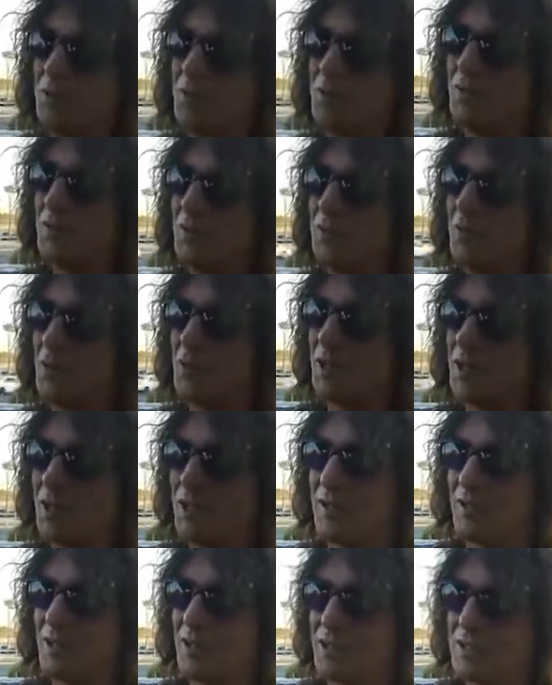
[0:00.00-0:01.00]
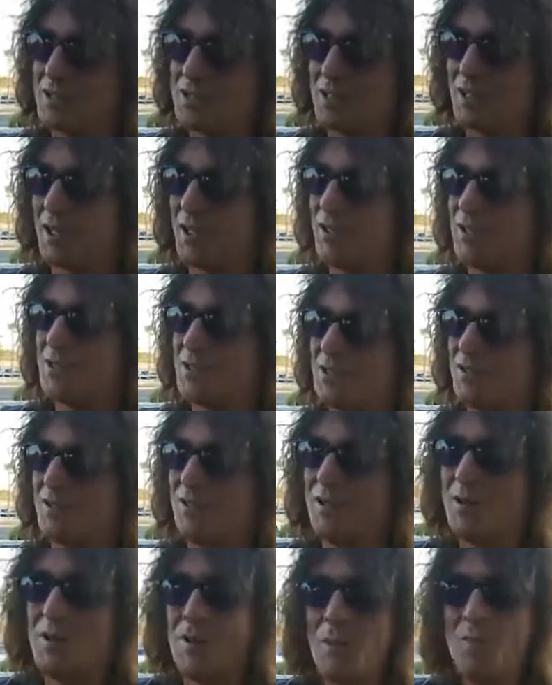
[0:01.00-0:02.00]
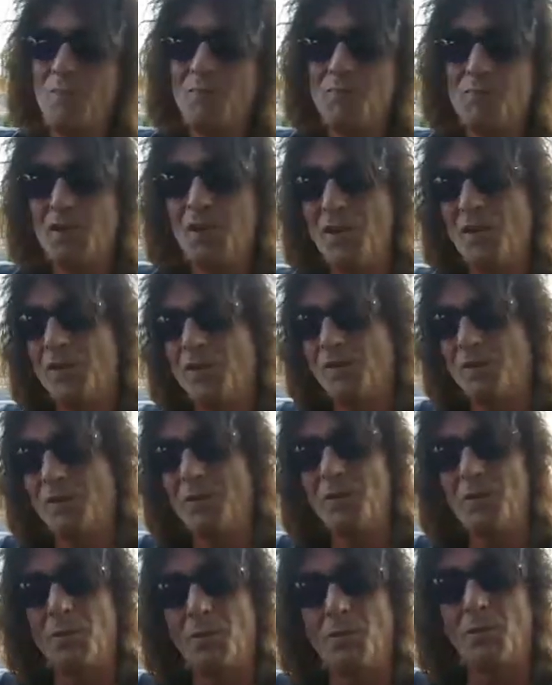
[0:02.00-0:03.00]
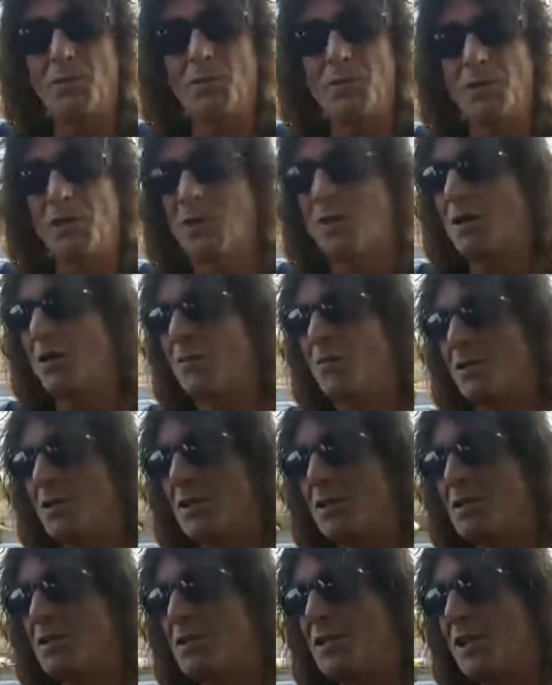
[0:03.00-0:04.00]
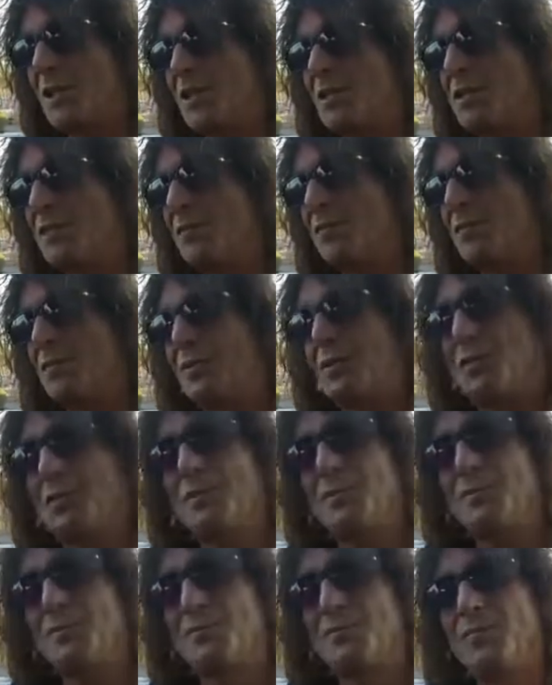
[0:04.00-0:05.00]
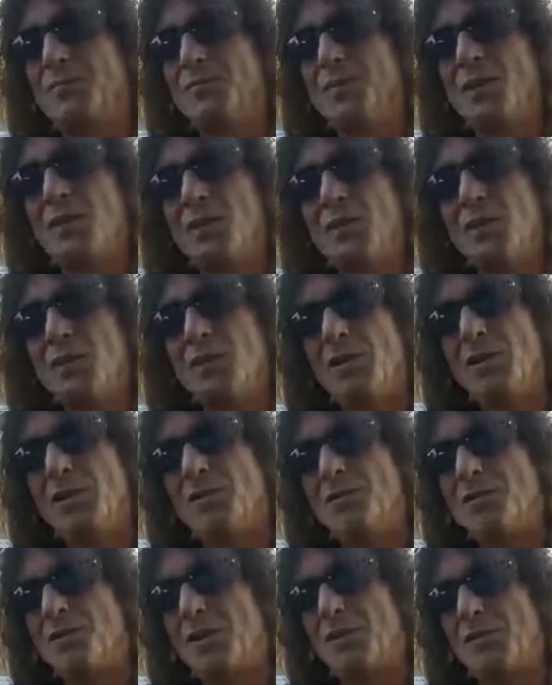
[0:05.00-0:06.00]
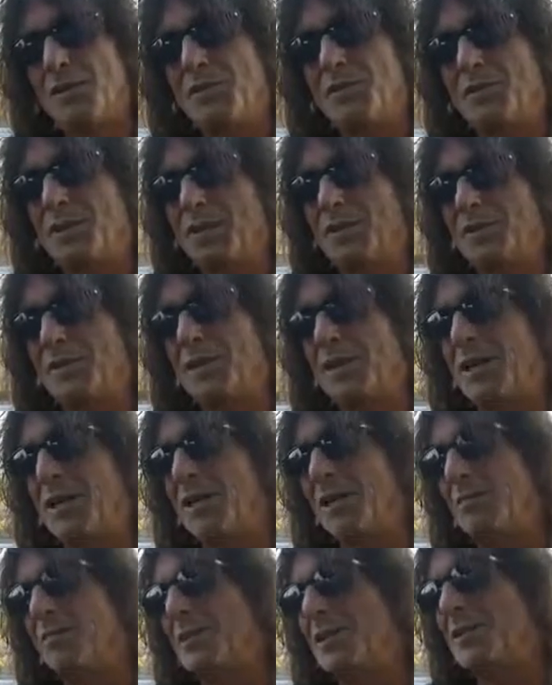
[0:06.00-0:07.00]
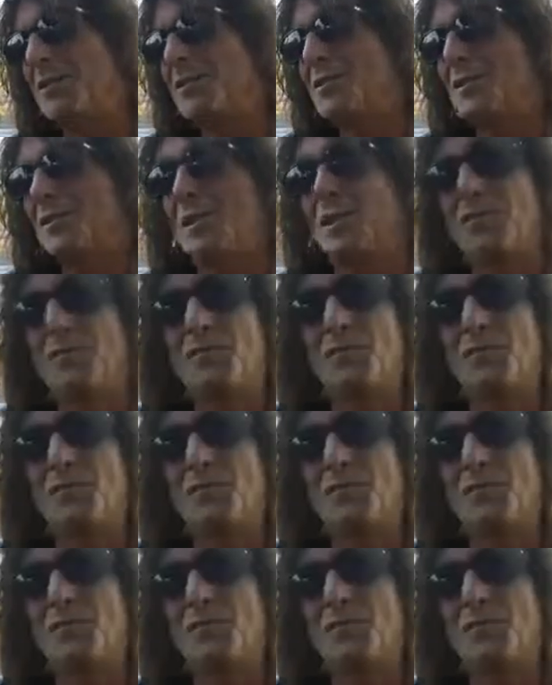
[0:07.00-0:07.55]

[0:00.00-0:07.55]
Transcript: moving more to headline status. You know, maybe when we're on stage for, 75 to 90 minutes and not